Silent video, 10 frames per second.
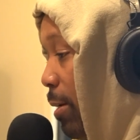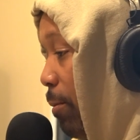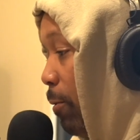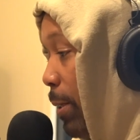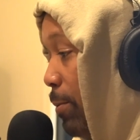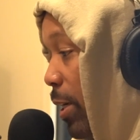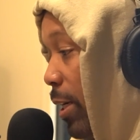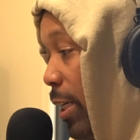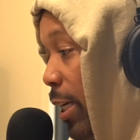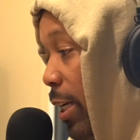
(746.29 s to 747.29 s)
at my website,
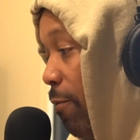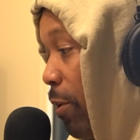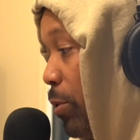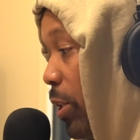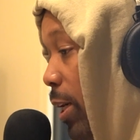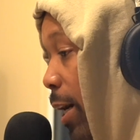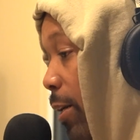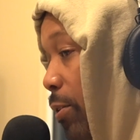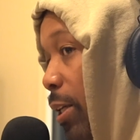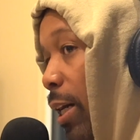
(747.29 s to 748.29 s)

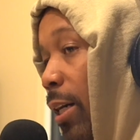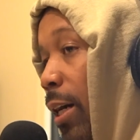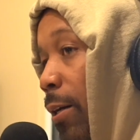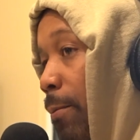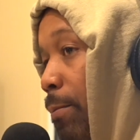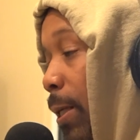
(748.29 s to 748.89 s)
akidfromchicago.com.